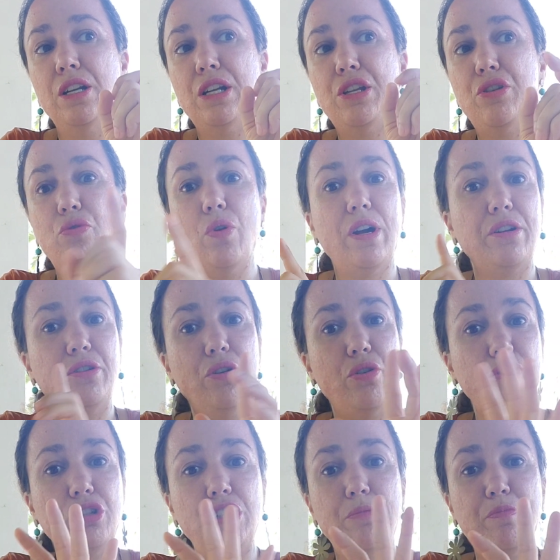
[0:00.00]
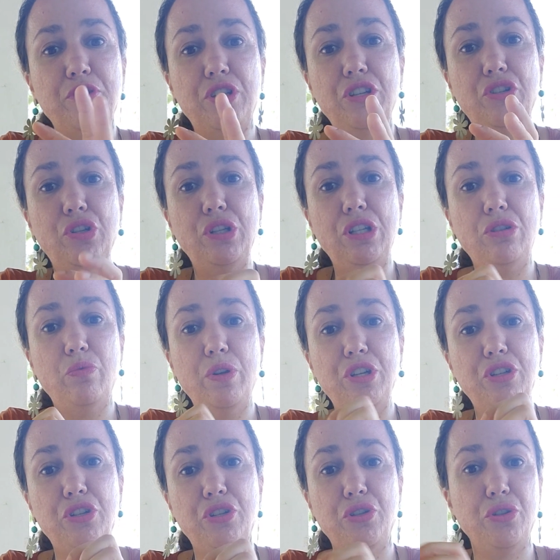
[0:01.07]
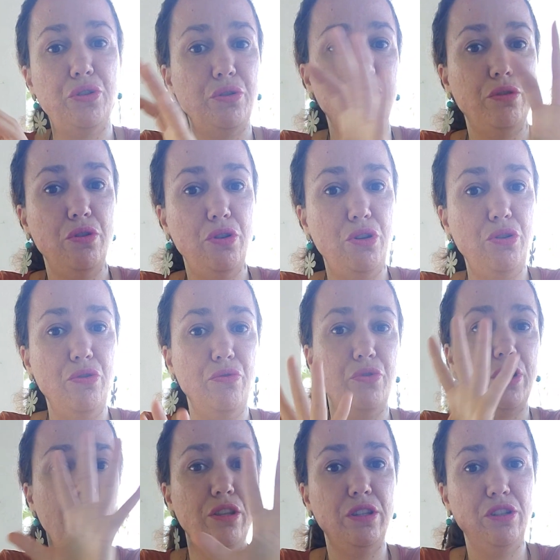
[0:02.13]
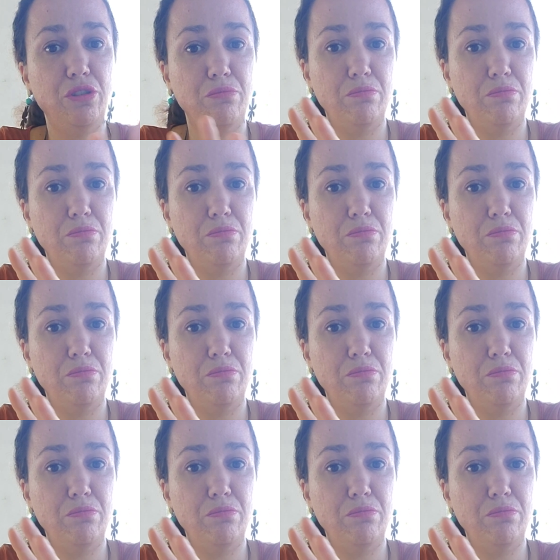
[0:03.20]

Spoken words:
you are not in a position in which you can,